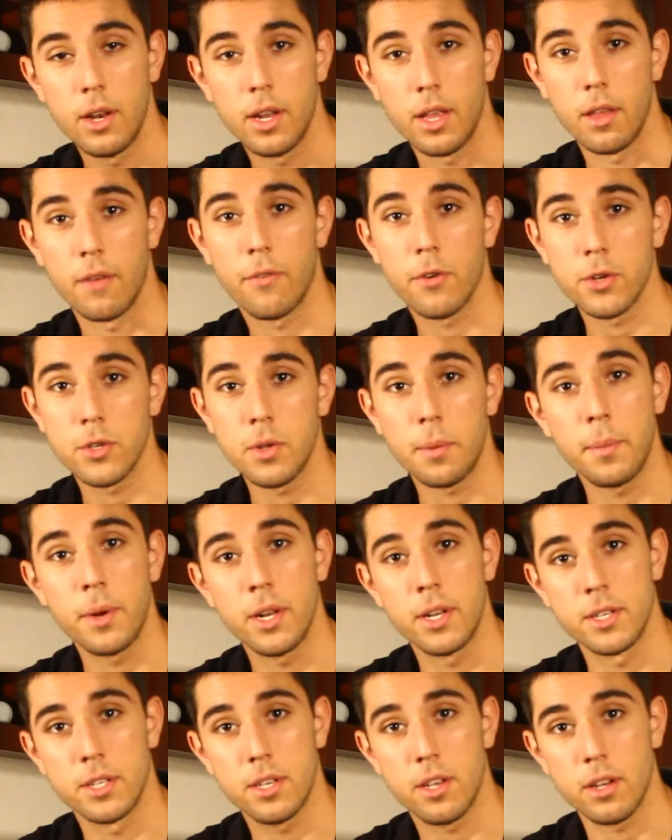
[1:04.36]
Now, the first one I'm
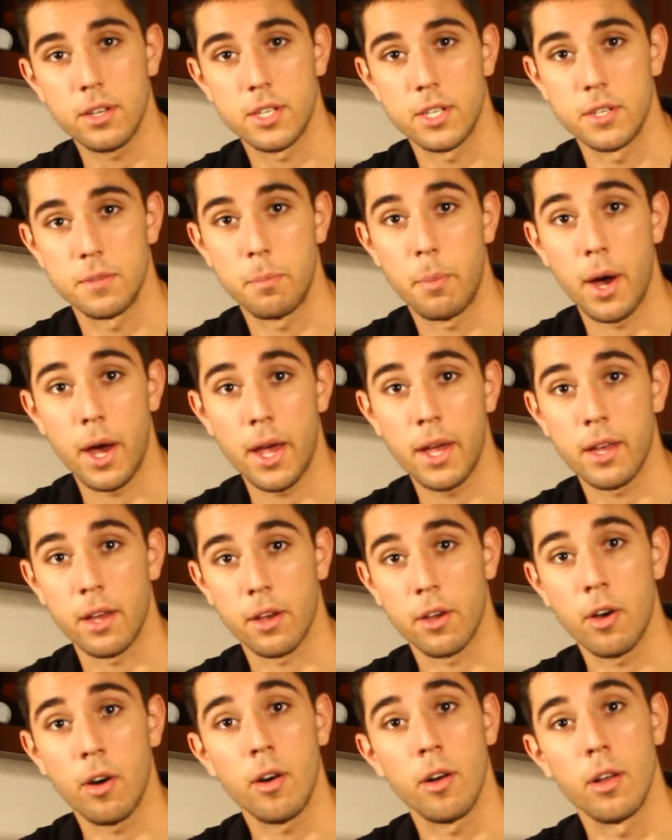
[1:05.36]
going to discuss is buying
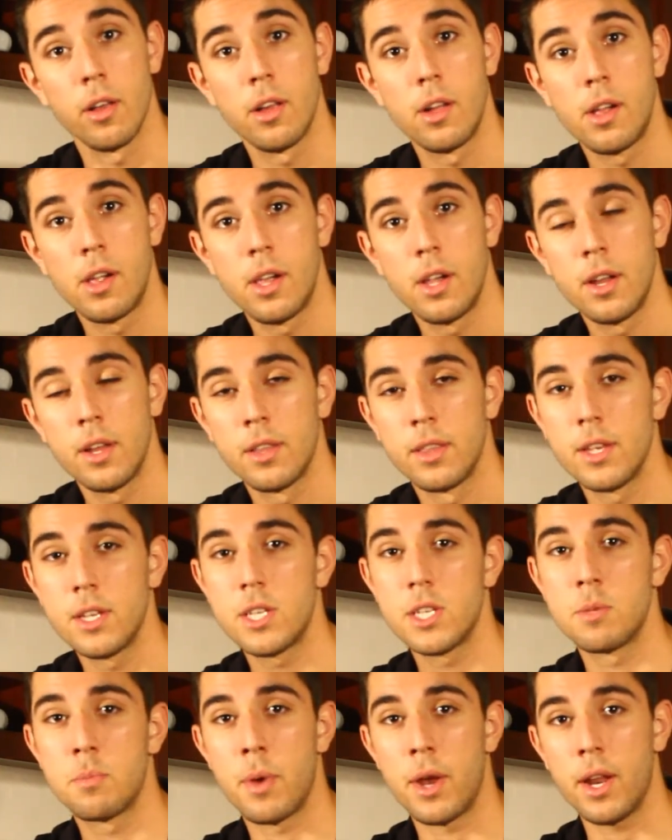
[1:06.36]
a call.
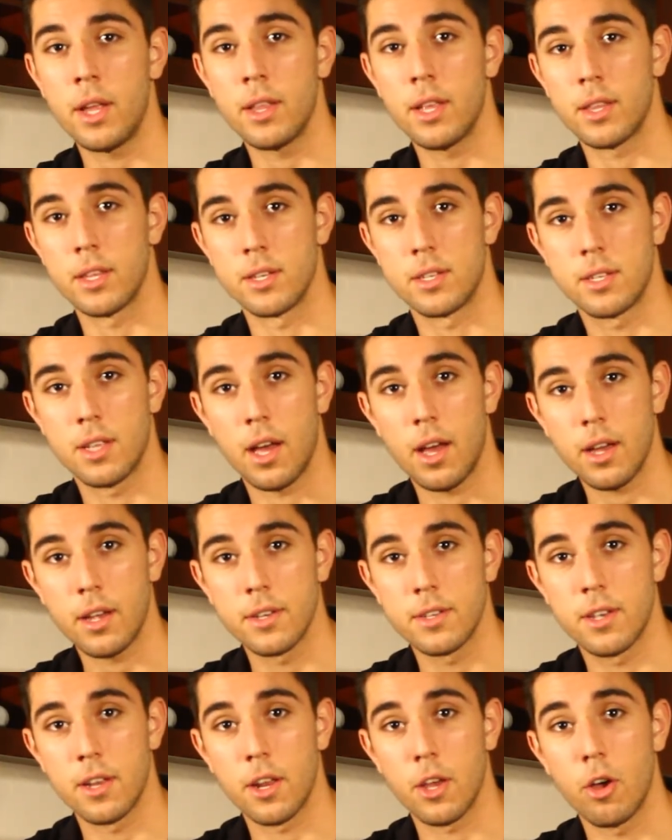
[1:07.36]
This is betting that the
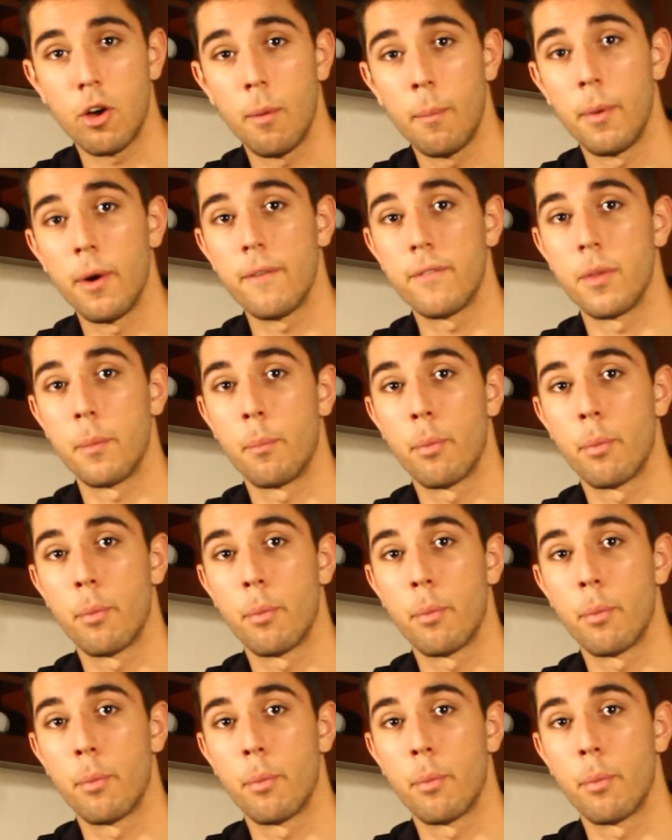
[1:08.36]
stock is going to go above the